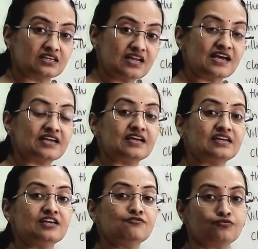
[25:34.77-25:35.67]

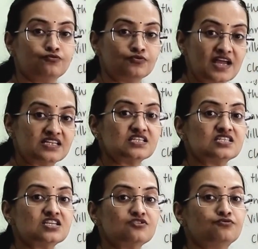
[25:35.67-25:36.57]
directly
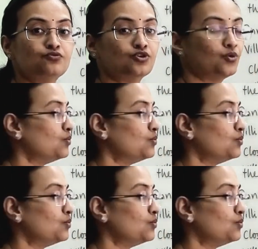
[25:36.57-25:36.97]
digested food